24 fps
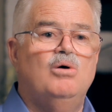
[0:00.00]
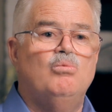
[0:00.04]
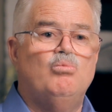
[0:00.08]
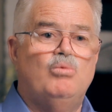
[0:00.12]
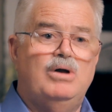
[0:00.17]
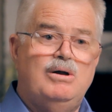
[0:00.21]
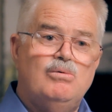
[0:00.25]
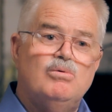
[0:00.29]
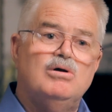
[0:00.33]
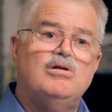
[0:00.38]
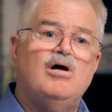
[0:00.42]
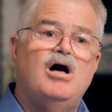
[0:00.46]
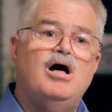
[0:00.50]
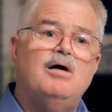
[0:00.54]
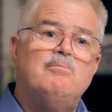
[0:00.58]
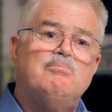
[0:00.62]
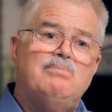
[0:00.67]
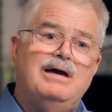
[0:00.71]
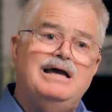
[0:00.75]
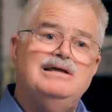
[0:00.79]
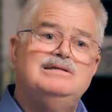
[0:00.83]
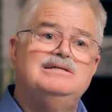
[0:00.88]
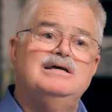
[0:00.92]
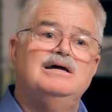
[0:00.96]
We would all
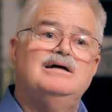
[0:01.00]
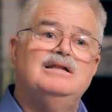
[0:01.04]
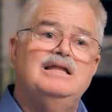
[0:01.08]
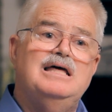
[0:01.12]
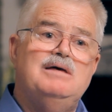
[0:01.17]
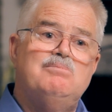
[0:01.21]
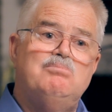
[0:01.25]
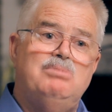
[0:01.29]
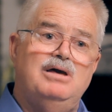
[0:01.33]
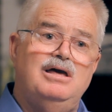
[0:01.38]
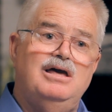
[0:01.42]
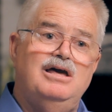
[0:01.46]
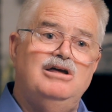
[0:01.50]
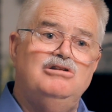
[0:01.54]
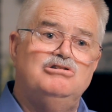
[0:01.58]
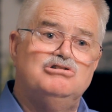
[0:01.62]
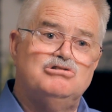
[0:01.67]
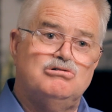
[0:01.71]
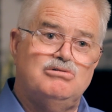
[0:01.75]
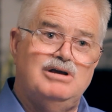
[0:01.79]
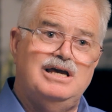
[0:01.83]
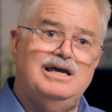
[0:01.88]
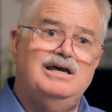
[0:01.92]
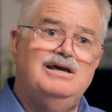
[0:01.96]
basically be
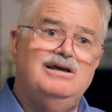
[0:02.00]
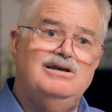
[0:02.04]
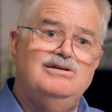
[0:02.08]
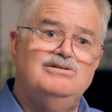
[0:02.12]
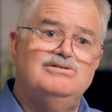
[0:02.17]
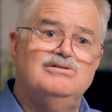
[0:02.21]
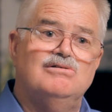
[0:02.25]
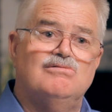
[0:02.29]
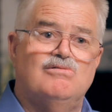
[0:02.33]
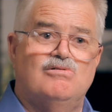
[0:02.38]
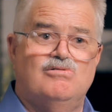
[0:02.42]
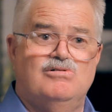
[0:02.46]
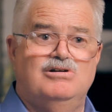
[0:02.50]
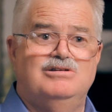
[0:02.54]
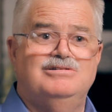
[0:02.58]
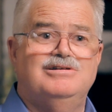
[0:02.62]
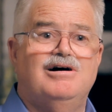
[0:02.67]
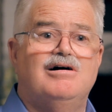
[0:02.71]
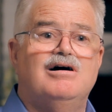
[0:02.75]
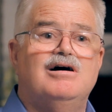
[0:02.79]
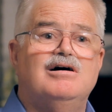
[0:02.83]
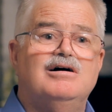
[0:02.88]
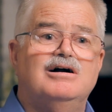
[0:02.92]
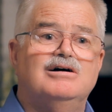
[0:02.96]
trees or
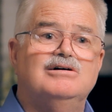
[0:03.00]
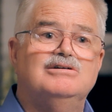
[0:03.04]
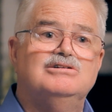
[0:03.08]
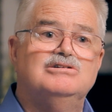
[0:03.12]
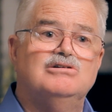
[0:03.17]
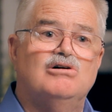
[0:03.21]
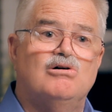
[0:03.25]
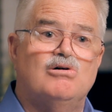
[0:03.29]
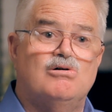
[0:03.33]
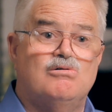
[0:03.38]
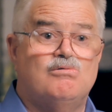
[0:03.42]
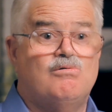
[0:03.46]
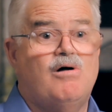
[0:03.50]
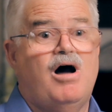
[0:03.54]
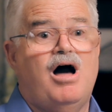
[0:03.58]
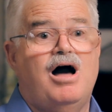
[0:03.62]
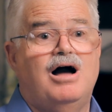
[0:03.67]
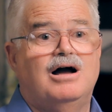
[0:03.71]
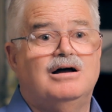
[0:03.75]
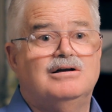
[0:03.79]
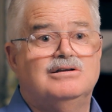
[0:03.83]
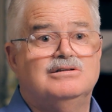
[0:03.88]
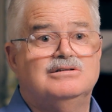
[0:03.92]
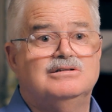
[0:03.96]
dogs or
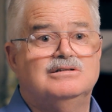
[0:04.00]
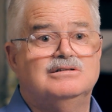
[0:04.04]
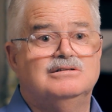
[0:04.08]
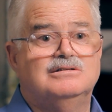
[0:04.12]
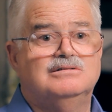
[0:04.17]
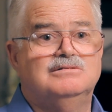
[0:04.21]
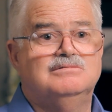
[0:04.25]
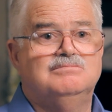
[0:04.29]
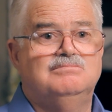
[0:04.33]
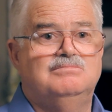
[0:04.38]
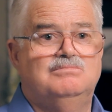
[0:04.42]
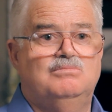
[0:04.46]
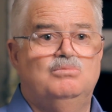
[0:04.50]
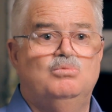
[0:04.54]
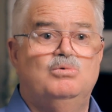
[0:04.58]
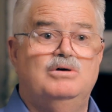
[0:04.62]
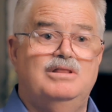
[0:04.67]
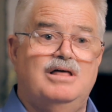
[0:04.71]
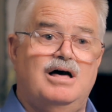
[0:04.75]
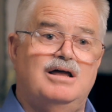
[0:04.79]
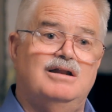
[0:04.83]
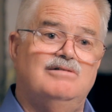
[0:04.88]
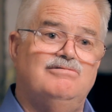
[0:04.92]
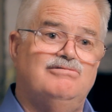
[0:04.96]
rocks
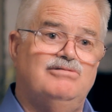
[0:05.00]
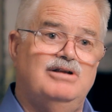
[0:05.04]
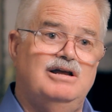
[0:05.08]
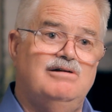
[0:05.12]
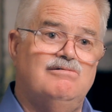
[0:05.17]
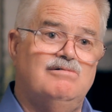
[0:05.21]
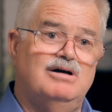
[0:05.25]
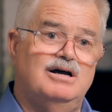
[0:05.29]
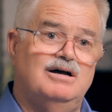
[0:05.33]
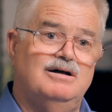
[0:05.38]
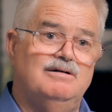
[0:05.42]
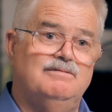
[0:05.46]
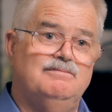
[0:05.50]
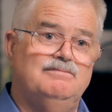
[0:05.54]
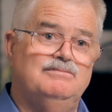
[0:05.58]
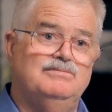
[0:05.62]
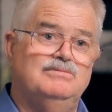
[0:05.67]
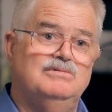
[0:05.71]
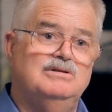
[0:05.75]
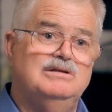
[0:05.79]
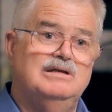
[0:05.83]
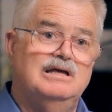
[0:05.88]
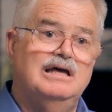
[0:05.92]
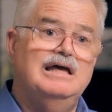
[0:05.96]
without a free will.
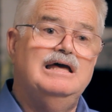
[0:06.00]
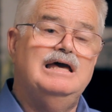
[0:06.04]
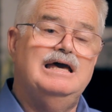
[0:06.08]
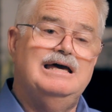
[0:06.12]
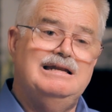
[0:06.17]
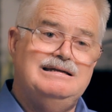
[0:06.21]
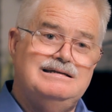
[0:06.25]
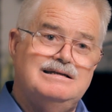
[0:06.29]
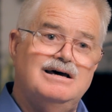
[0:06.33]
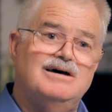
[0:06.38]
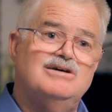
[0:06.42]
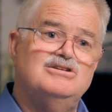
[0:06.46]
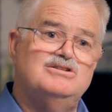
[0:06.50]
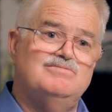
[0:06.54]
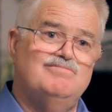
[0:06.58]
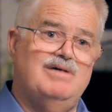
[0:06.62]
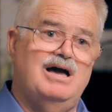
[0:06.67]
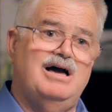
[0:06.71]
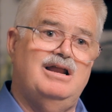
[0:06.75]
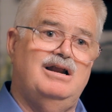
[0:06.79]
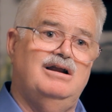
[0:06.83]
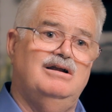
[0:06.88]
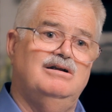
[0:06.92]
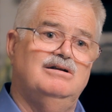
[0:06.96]
It does
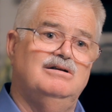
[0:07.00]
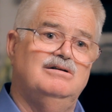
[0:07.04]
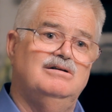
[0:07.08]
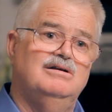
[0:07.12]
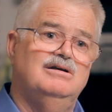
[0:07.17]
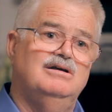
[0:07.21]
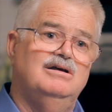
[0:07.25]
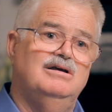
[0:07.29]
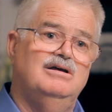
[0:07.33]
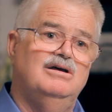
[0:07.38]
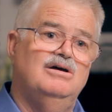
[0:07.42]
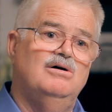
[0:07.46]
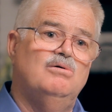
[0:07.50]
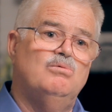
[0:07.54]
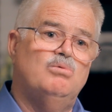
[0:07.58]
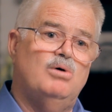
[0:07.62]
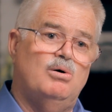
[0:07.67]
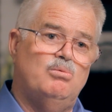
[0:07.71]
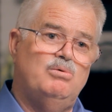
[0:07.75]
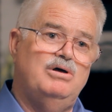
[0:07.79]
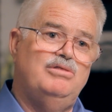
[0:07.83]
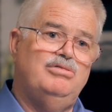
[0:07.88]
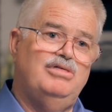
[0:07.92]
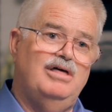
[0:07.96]
matter
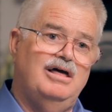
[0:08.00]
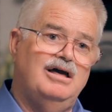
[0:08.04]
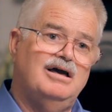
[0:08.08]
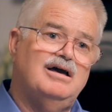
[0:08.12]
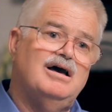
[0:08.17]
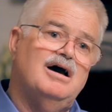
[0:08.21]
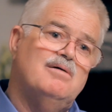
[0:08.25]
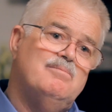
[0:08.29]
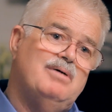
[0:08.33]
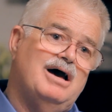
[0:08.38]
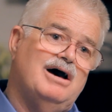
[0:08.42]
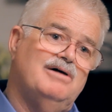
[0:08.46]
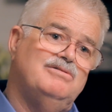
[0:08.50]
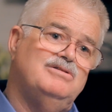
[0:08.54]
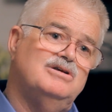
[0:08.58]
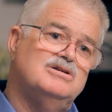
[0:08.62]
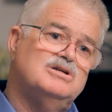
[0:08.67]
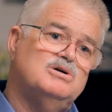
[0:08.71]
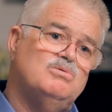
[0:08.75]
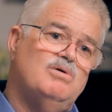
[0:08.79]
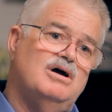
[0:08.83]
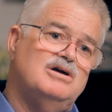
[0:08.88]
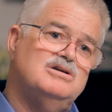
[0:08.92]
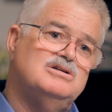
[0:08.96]
what we think about
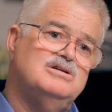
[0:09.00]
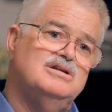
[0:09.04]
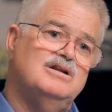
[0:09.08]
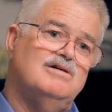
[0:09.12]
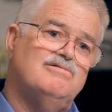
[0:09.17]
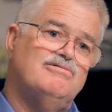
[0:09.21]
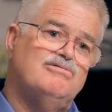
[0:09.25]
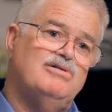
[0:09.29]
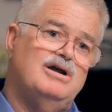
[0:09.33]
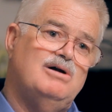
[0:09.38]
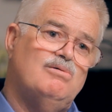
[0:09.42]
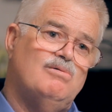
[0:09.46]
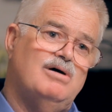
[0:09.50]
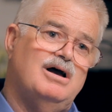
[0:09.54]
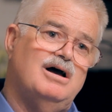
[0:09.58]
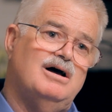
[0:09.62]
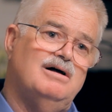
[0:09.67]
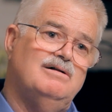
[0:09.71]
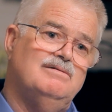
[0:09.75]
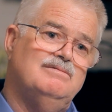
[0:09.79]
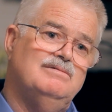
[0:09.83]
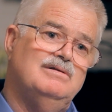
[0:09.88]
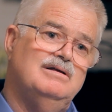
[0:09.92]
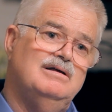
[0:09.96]
this question of free
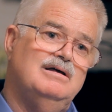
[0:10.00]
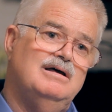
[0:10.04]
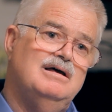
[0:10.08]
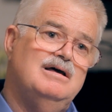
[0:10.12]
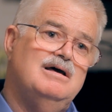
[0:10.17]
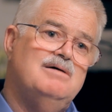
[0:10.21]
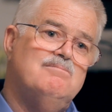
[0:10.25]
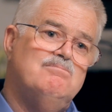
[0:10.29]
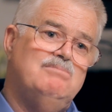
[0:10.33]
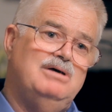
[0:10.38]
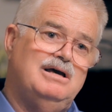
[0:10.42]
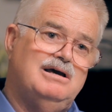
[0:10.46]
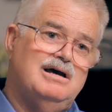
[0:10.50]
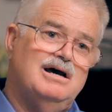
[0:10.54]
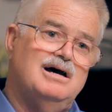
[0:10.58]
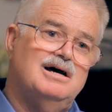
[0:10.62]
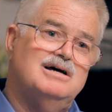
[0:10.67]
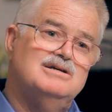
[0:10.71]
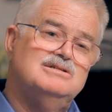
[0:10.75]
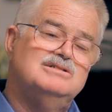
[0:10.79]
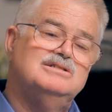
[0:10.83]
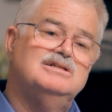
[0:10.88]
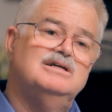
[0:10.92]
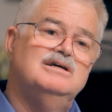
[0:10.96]
will,
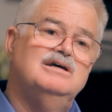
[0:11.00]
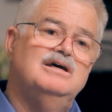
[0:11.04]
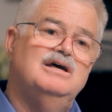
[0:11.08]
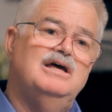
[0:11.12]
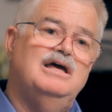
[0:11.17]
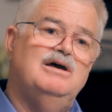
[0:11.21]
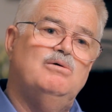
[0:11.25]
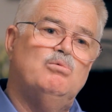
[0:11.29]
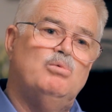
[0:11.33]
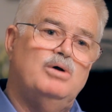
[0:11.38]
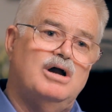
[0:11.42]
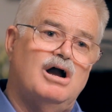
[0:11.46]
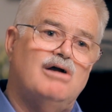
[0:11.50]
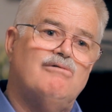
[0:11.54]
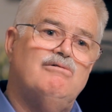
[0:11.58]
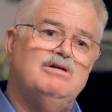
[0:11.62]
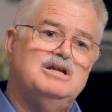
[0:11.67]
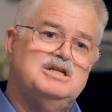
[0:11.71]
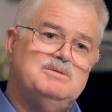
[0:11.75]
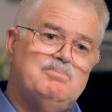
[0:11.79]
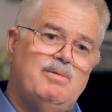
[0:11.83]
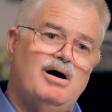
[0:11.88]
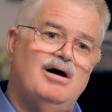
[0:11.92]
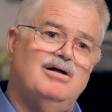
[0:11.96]
because we are
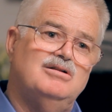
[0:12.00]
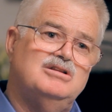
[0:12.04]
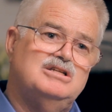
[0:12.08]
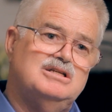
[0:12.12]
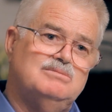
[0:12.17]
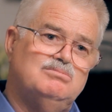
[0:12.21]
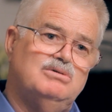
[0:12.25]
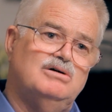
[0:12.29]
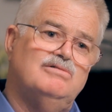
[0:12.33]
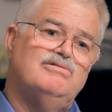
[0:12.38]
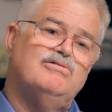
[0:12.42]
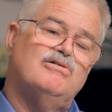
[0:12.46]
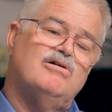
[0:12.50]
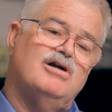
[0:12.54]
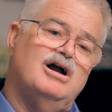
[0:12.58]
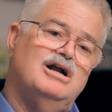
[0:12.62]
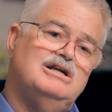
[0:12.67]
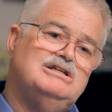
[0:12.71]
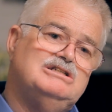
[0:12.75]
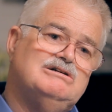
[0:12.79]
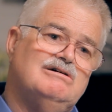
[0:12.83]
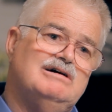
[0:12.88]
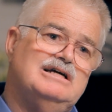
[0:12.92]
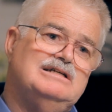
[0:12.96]
responsible for
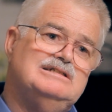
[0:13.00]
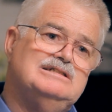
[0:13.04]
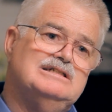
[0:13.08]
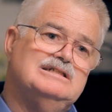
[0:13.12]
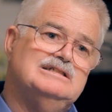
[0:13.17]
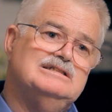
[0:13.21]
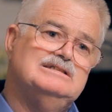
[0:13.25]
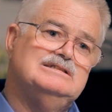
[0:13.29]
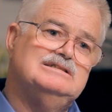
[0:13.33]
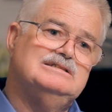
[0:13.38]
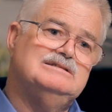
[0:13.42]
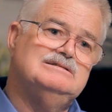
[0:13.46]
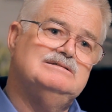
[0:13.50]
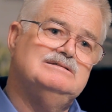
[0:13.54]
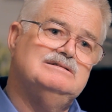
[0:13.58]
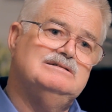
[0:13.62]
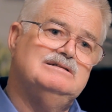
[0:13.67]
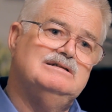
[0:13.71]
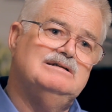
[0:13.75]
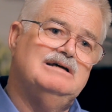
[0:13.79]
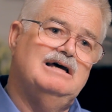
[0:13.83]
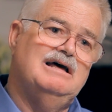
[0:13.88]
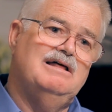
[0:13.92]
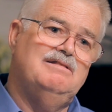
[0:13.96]
our choices,
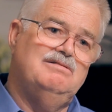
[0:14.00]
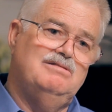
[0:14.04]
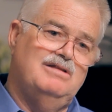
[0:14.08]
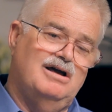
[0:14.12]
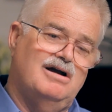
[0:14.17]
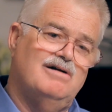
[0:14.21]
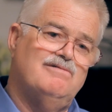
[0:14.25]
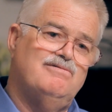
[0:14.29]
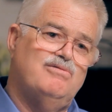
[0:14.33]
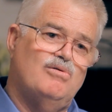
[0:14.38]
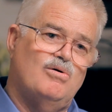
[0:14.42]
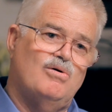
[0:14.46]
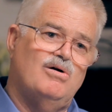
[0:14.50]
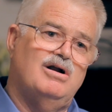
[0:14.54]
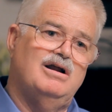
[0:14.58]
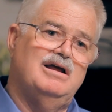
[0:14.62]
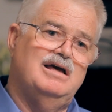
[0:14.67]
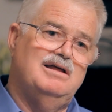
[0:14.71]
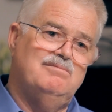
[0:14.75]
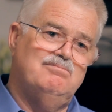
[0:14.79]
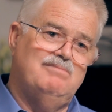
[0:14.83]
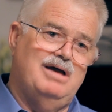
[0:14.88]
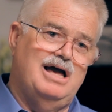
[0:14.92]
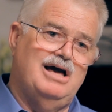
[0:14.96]
and therefore
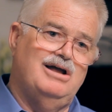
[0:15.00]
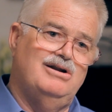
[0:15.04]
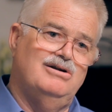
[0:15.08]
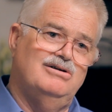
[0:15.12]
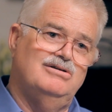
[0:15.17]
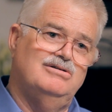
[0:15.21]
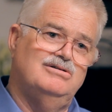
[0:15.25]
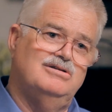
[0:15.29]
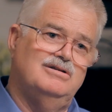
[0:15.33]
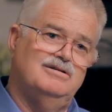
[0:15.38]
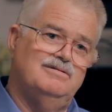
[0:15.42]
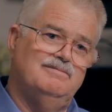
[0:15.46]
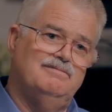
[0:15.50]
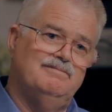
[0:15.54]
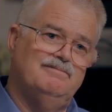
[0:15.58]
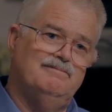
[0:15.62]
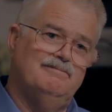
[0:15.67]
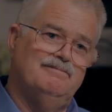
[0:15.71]
it matters.